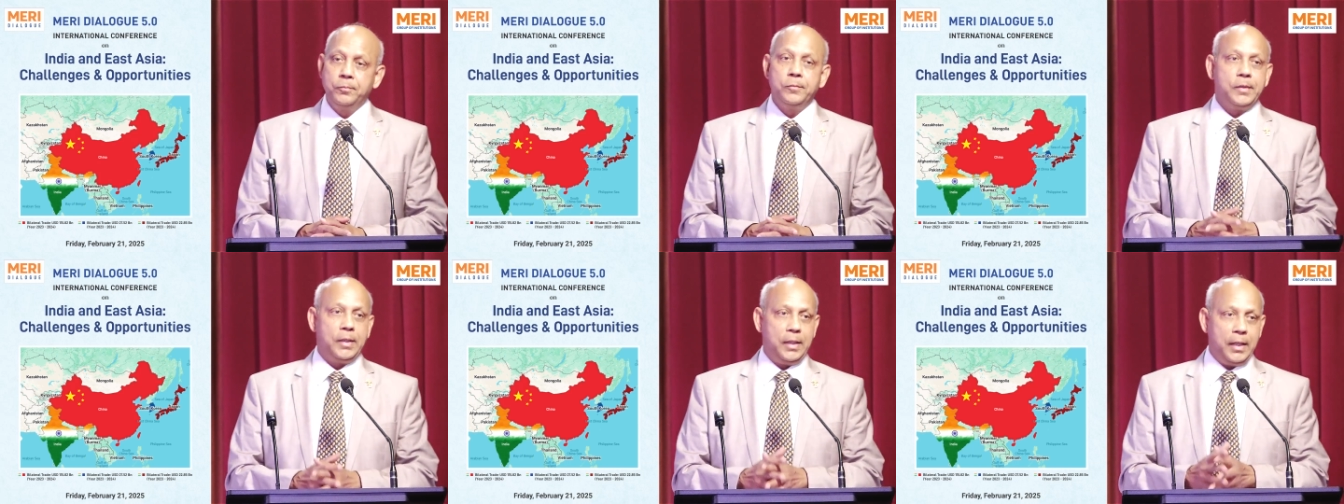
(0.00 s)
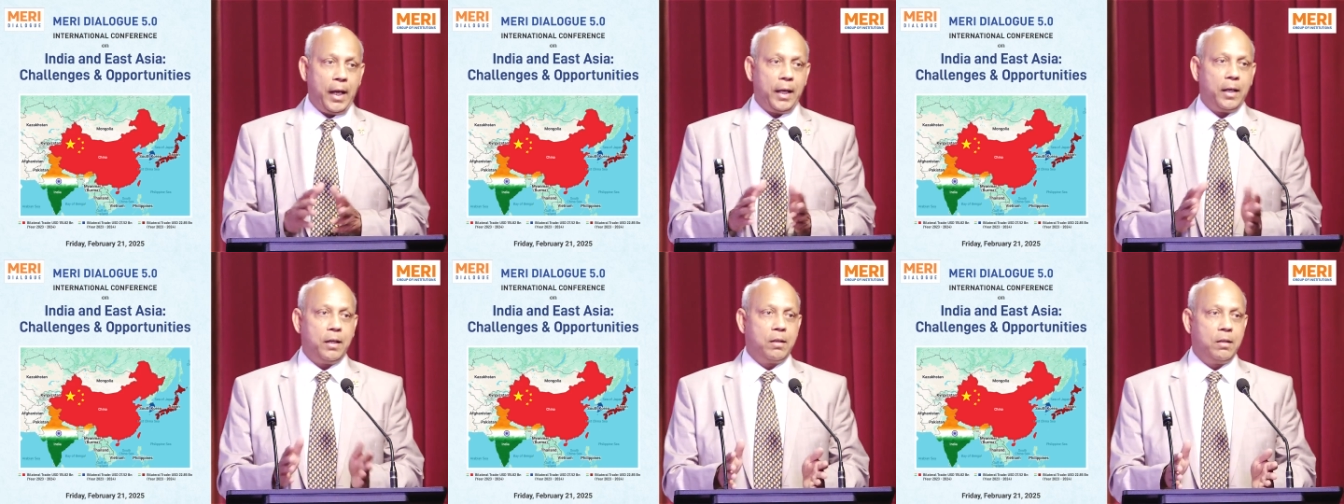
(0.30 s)

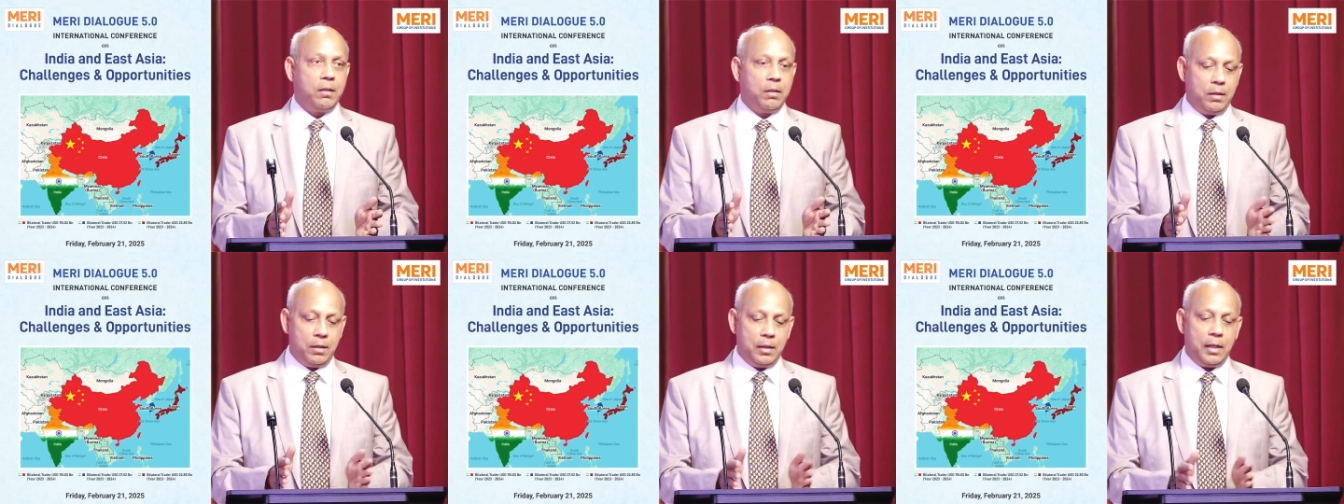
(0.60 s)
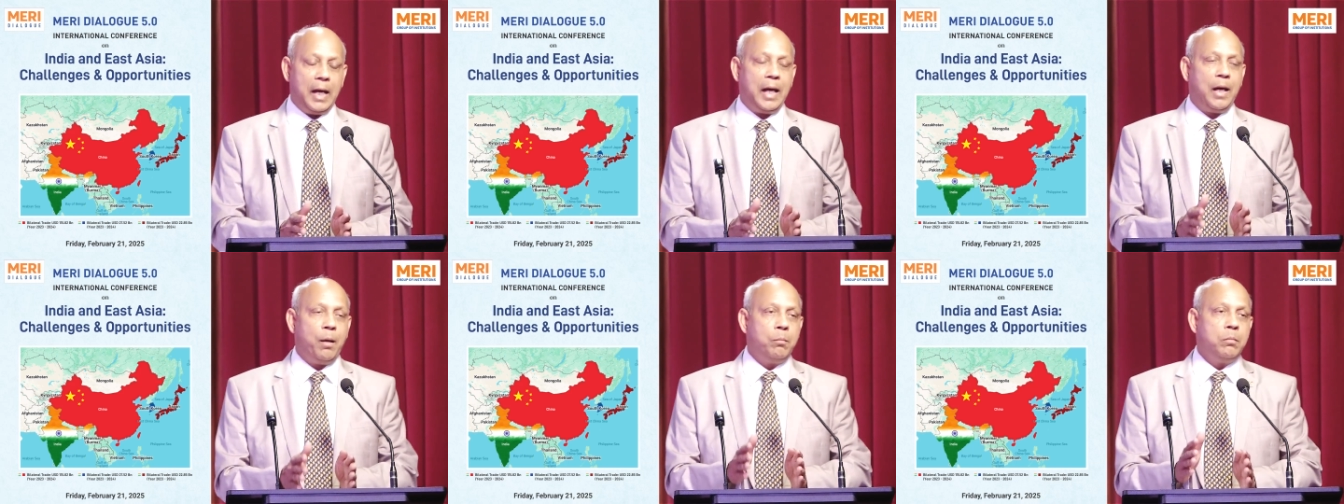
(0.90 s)
like
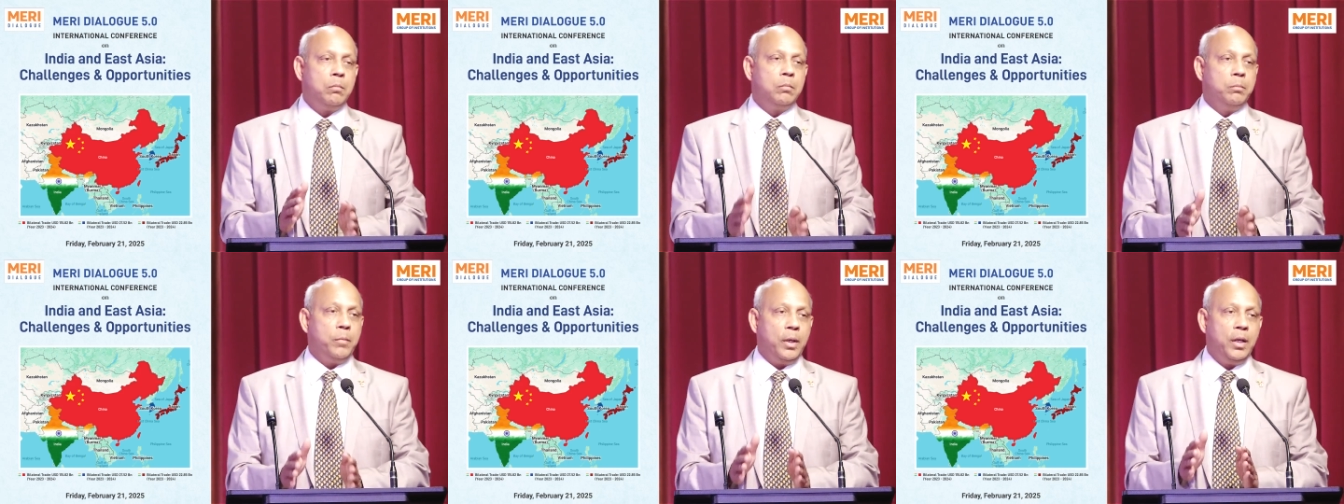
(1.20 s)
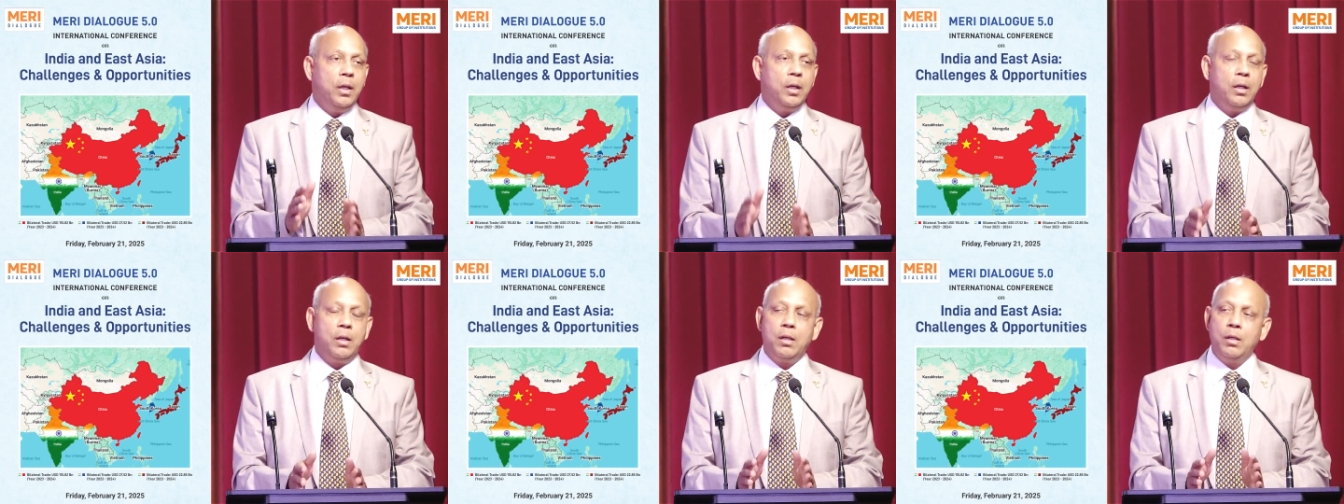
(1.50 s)
I'm
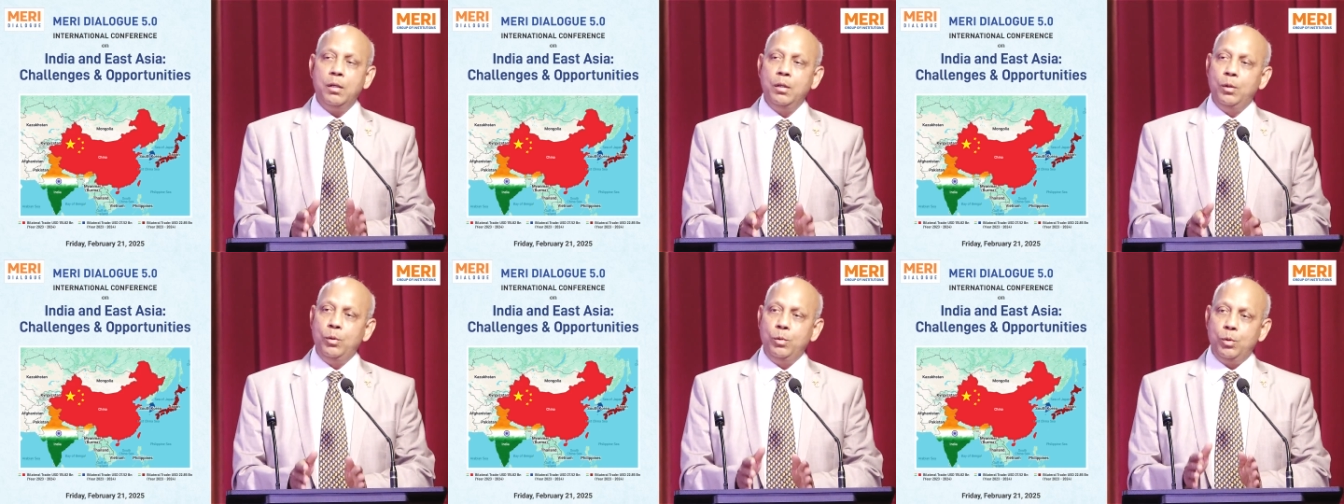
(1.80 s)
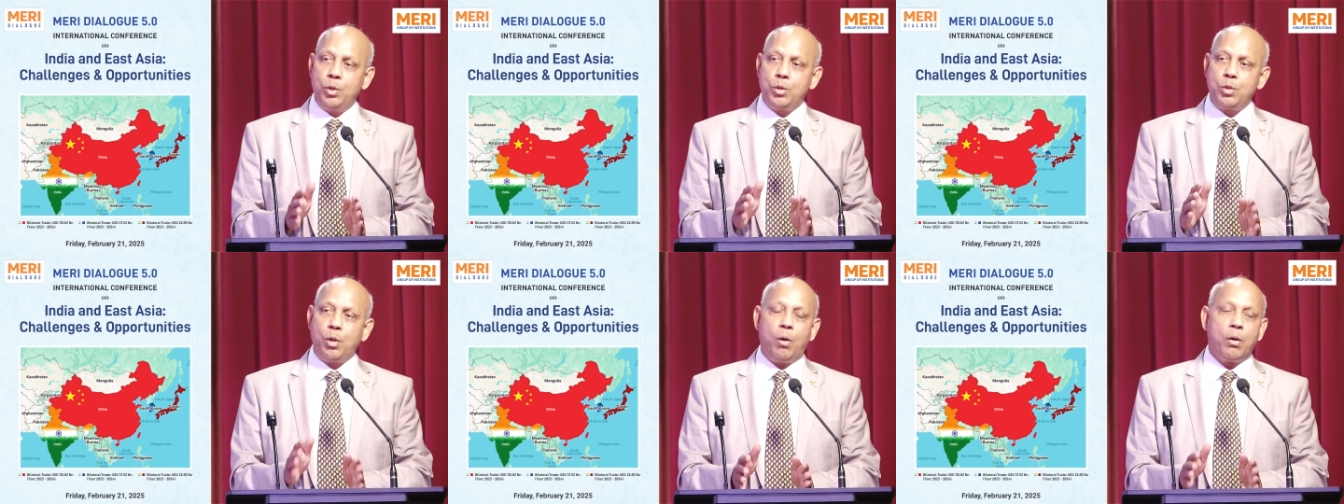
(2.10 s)
here to
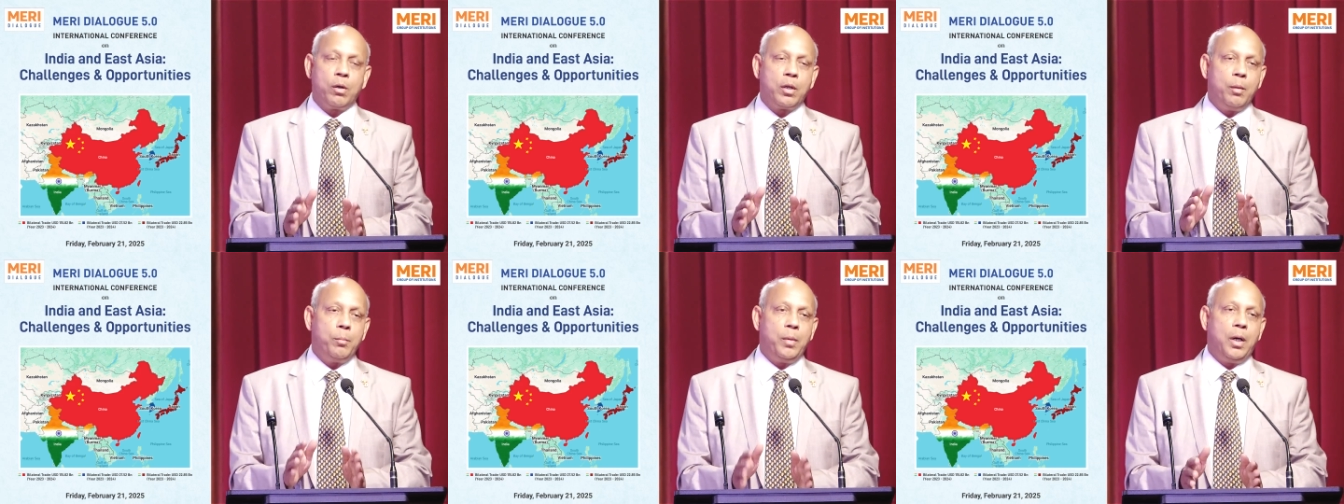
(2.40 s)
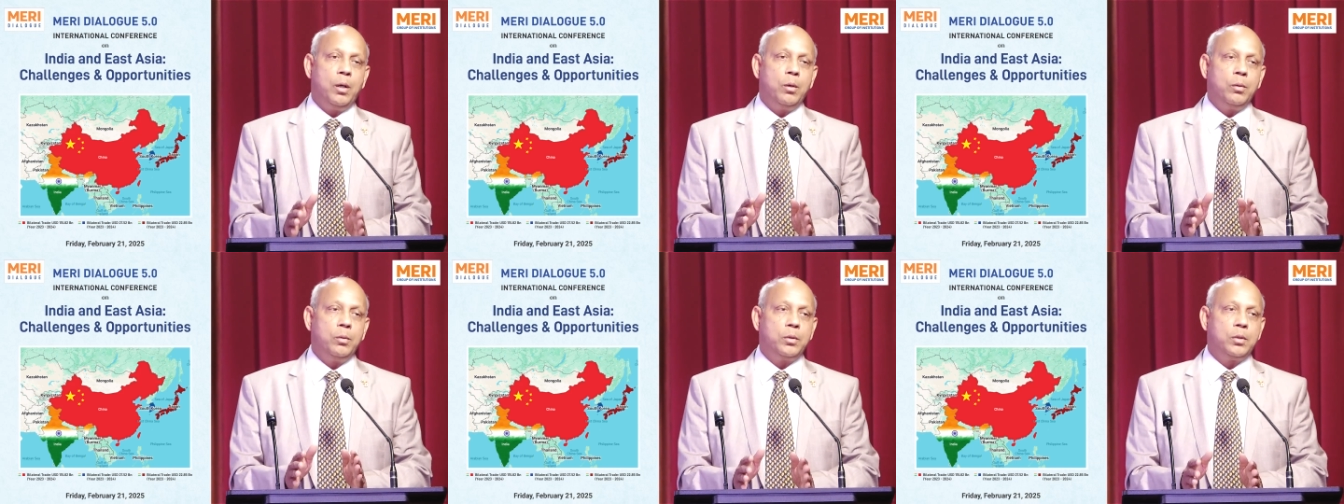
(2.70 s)
talk
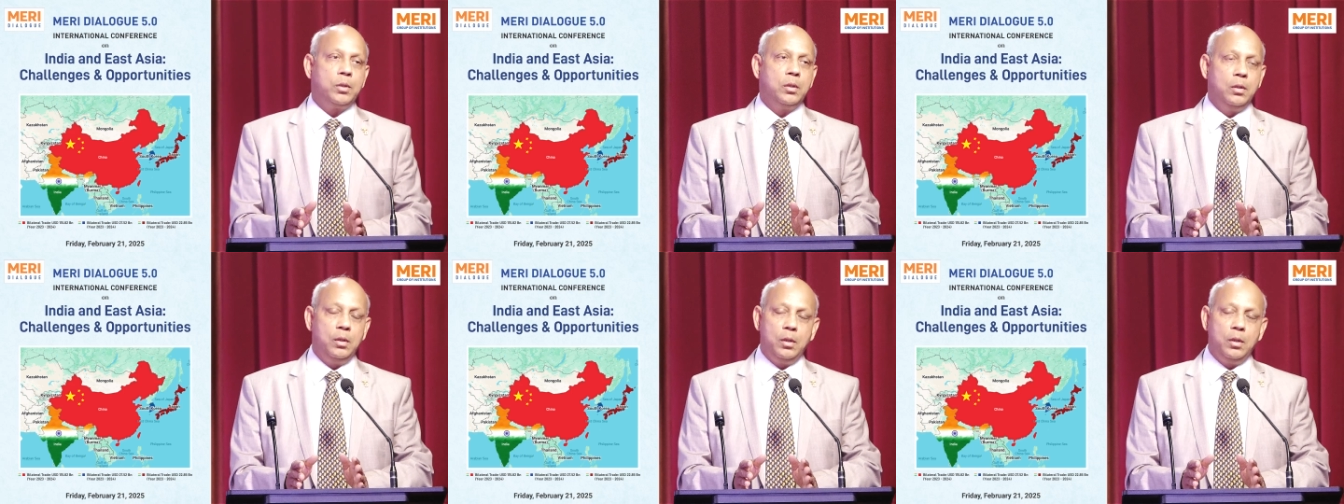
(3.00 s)
about